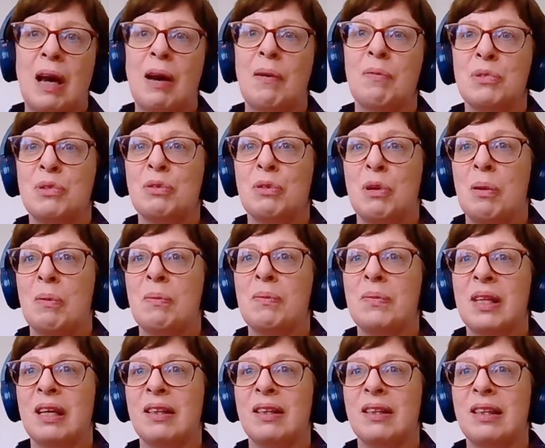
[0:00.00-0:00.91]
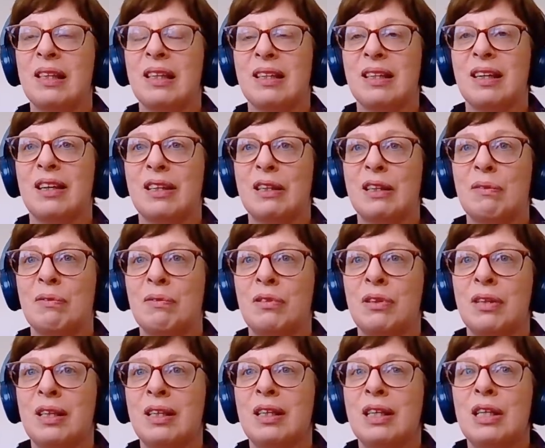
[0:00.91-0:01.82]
comes from, the kind of